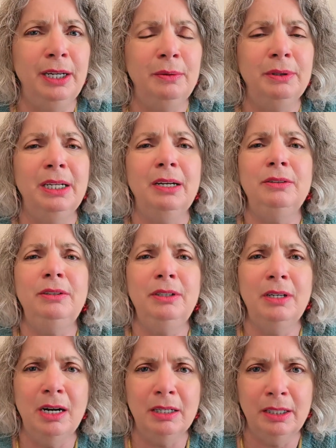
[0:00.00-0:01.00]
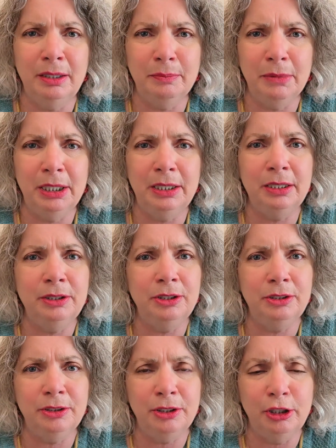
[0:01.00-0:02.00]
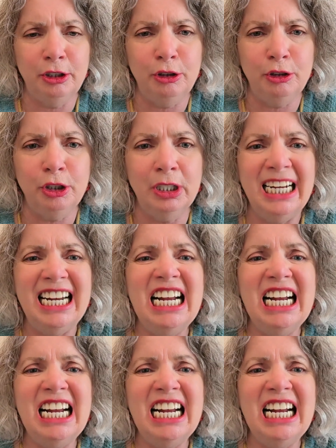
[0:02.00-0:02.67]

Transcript: that without knocking my dentures loose.